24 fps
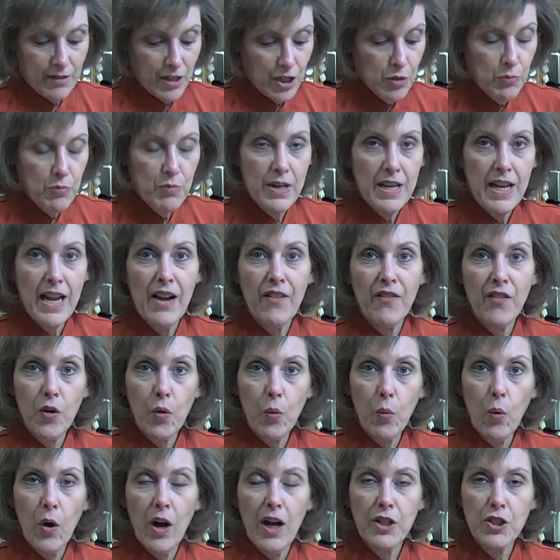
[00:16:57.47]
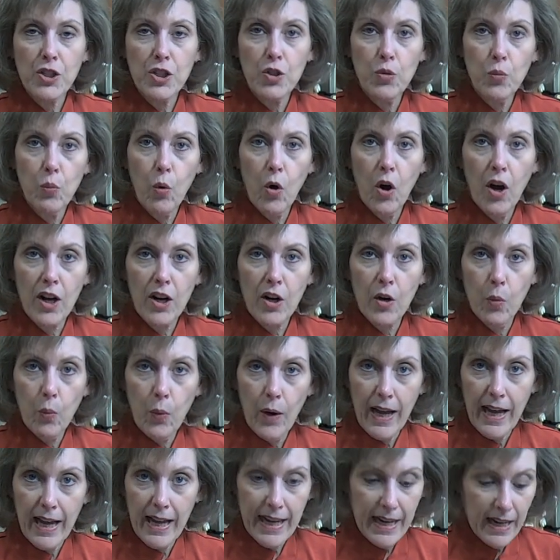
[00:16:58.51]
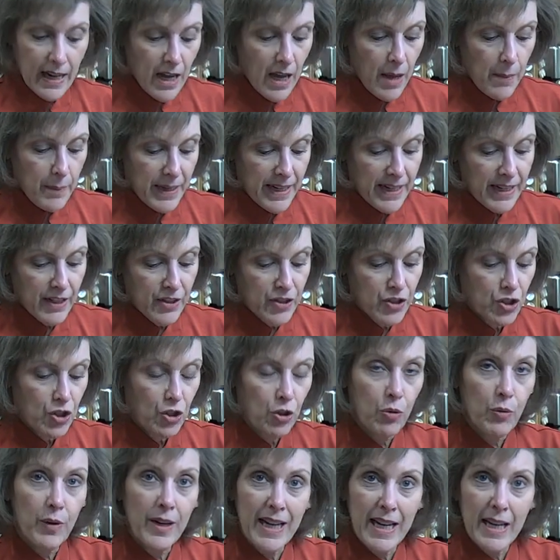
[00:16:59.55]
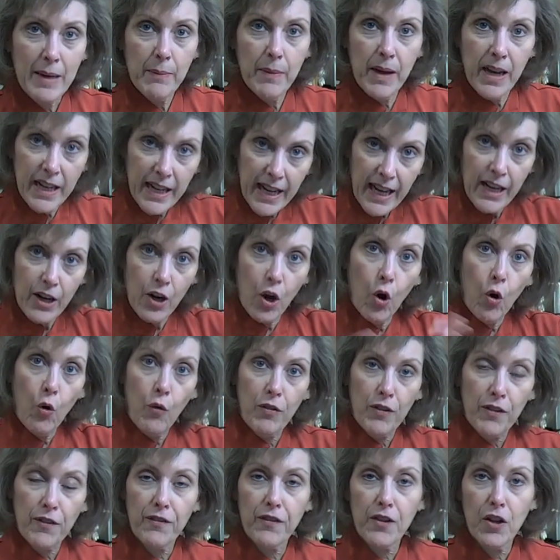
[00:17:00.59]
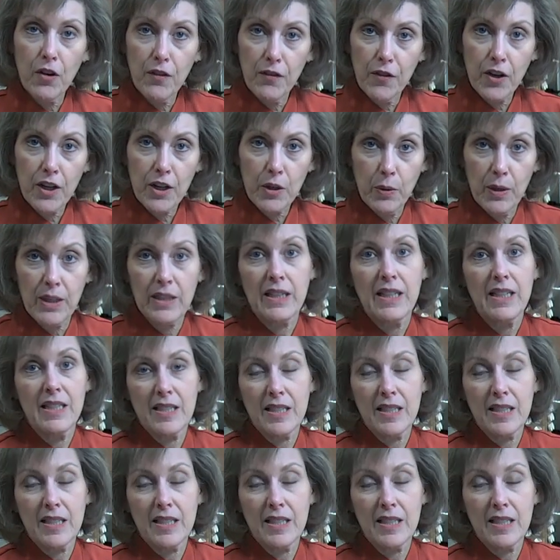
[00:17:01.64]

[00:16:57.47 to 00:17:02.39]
You never want to walk away because cream can overflow very quickly.